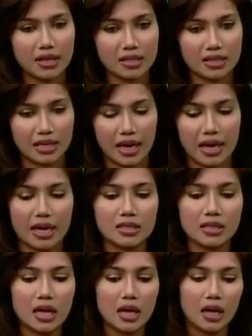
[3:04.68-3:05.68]
what I can say
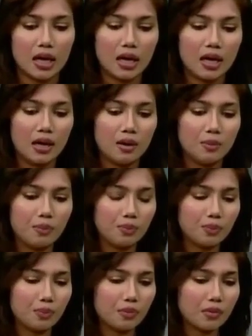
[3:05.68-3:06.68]
is
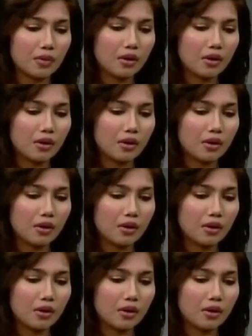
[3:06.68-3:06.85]
um,